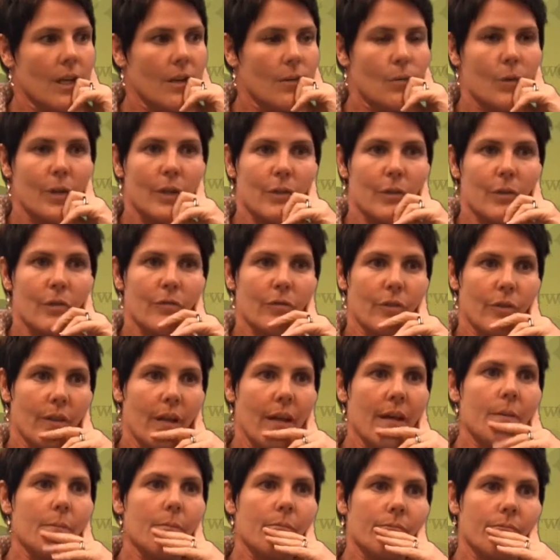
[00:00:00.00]
works for
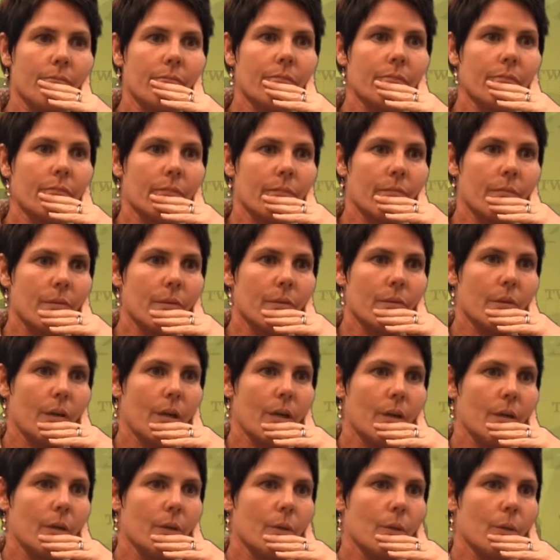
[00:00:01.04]
them.
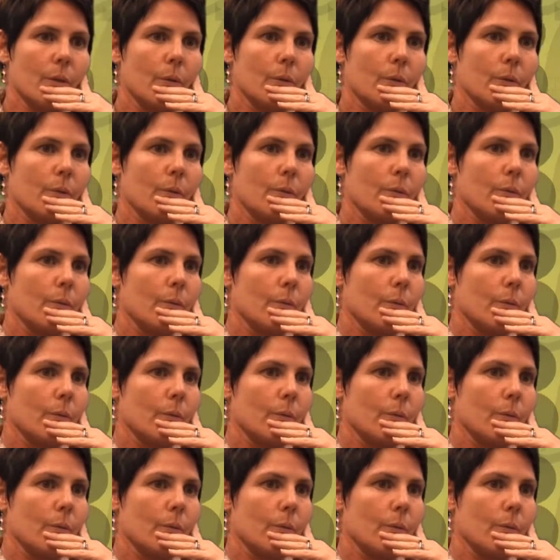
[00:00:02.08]
So